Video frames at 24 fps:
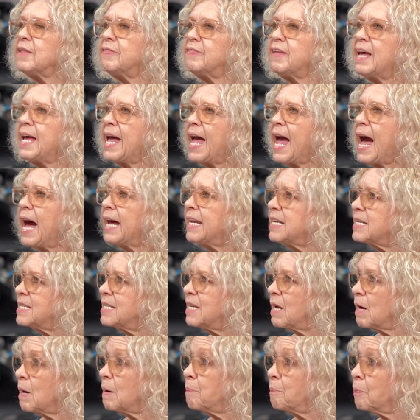they
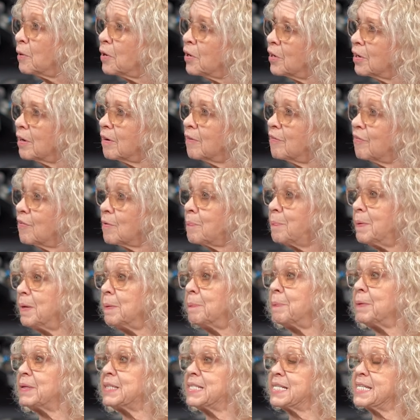added a perk for
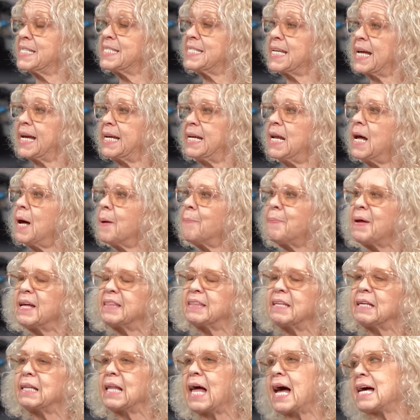people to sign up at
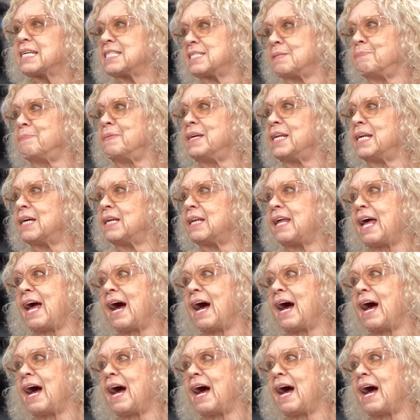the last minute